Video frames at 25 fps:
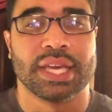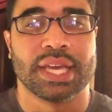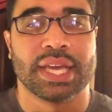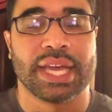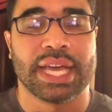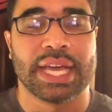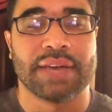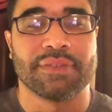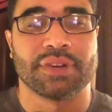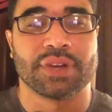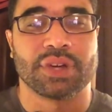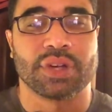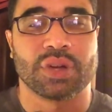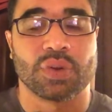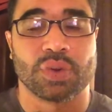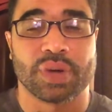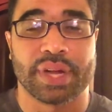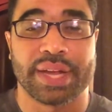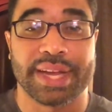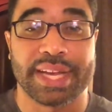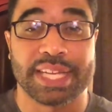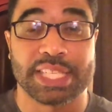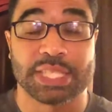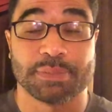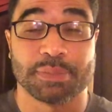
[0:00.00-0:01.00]
have a
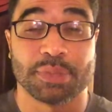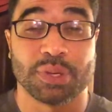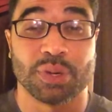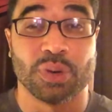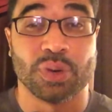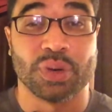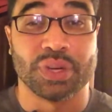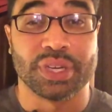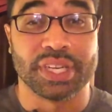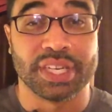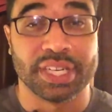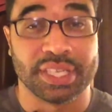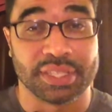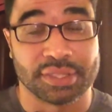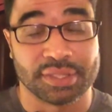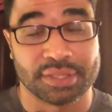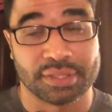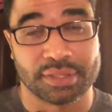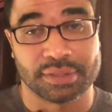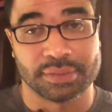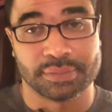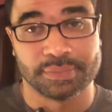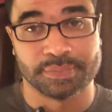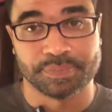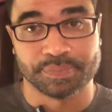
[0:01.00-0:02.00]
grasp on us.